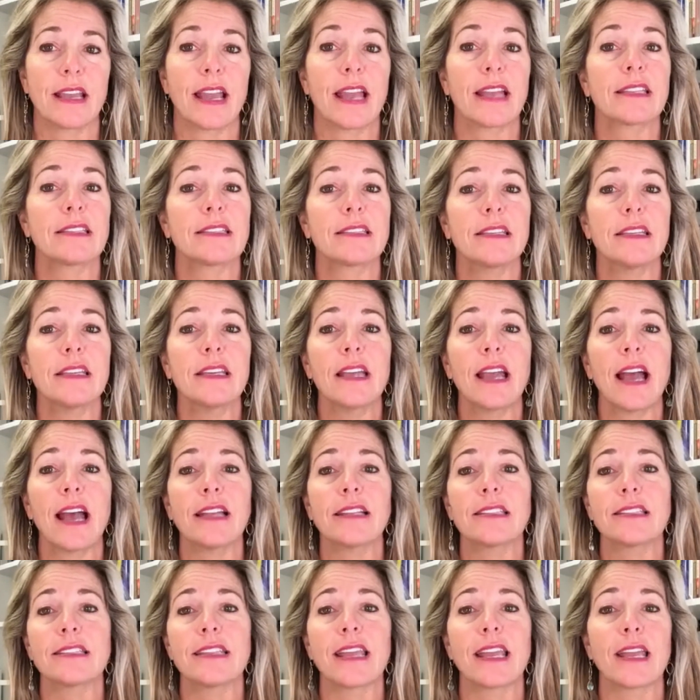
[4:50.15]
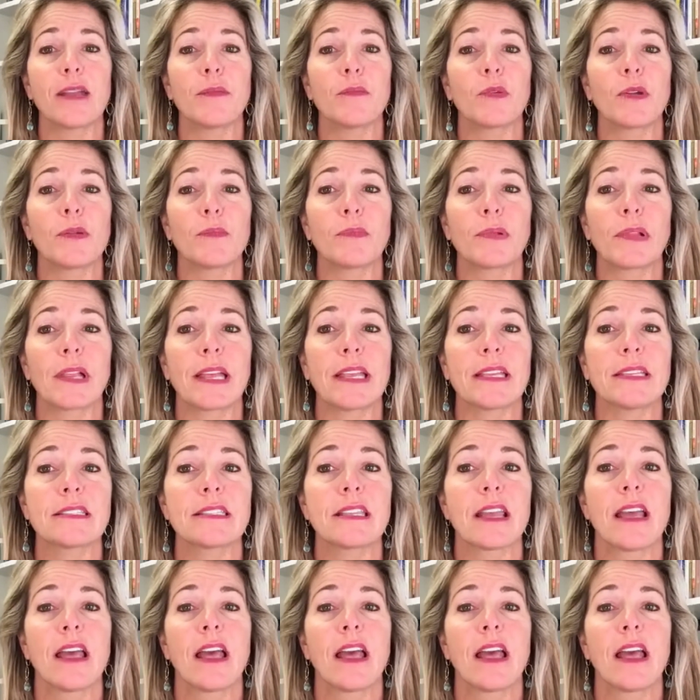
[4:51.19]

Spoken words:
and see God's name replace